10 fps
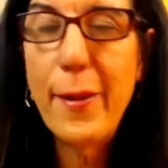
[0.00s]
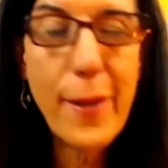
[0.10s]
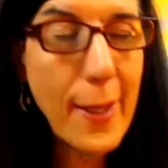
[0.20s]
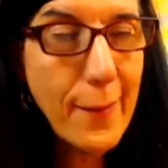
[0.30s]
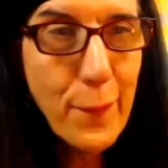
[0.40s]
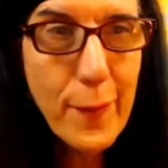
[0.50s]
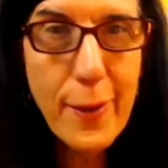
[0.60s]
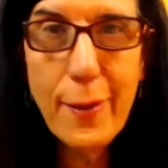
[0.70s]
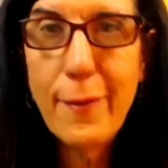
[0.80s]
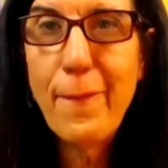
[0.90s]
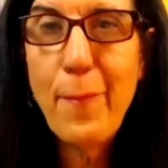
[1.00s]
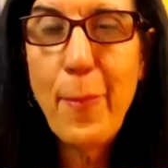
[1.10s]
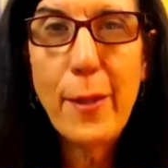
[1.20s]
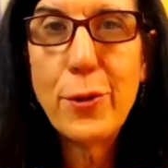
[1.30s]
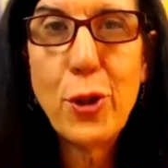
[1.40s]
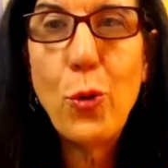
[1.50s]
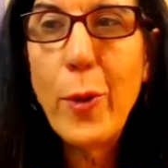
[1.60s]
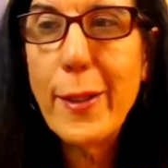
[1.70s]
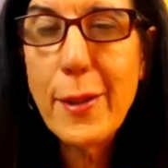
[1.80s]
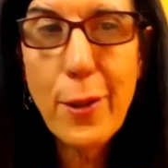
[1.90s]
thankfully two
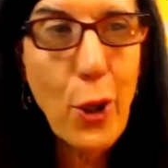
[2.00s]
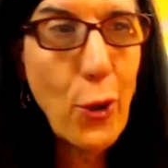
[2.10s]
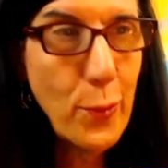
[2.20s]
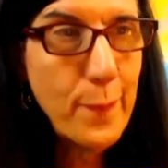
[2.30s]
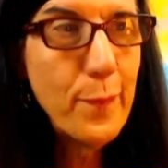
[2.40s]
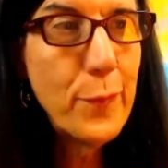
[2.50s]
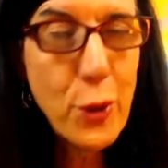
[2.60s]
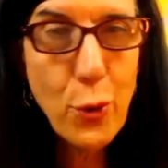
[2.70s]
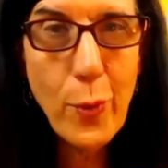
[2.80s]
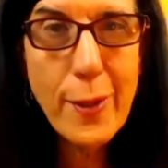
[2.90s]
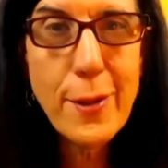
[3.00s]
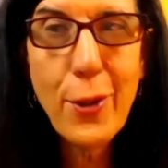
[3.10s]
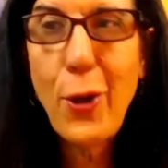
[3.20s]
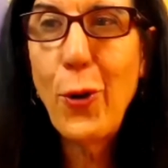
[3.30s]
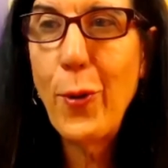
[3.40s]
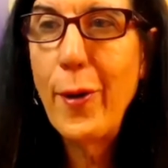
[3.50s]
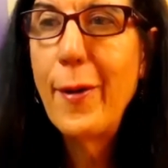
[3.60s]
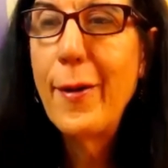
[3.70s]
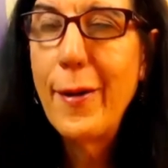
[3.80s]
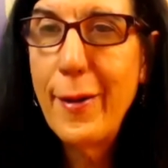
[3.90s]
weeks ago two weeks ago
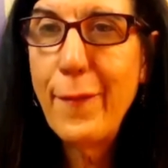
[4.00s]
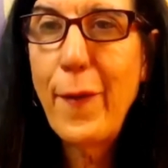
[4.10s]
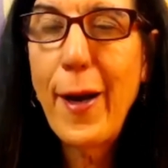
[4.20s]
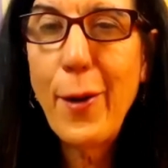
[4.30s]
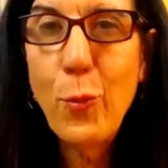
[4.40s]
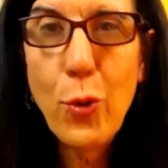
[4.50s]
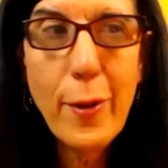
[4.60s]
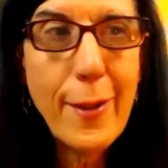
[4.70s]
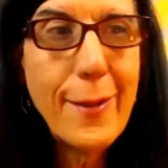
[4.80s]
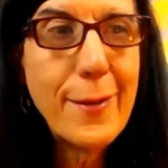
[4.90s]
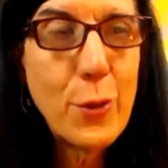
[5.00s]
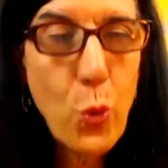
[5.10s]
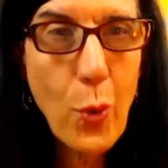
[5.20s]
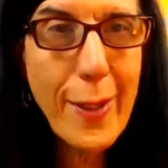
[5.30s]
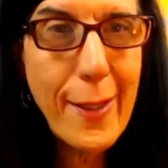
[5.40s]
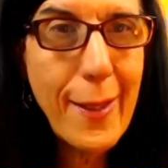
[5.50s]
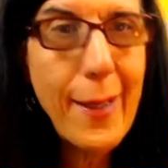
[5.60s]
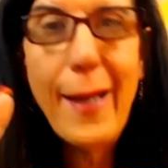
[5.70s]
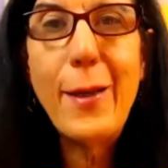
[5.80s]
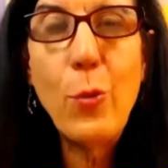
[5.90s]
if I were in 20,
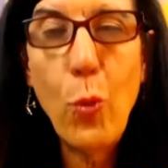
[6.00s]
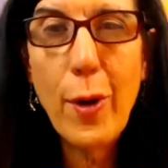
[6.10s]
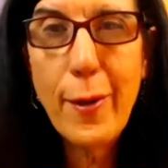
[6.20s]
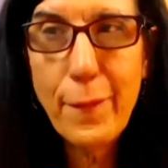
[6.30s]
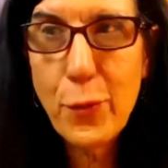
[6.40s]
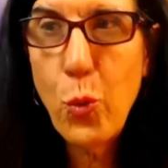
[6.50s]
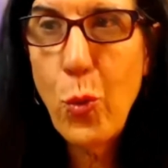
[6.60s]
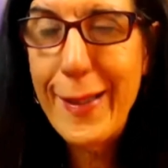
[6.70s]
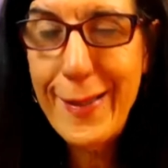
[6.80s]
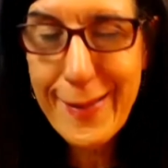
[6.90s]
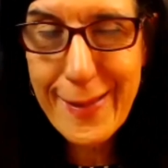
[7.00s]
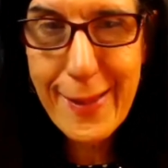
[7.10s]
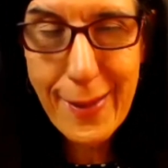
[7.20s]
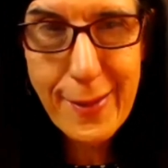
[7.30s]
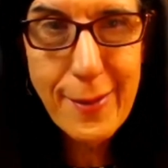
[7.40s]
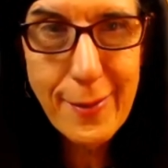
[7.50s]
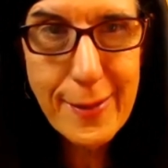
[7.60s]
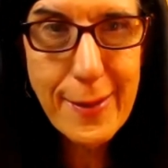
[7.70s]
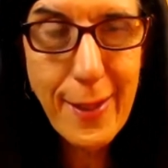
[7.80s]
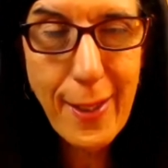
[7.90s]
any one of 26
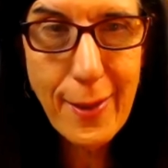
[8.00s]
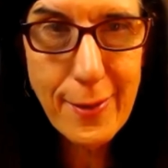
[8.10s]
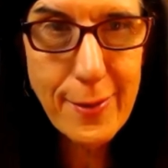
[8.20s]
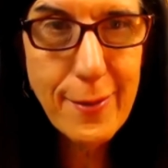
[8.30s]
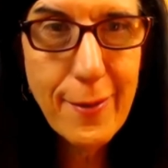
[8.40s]
states,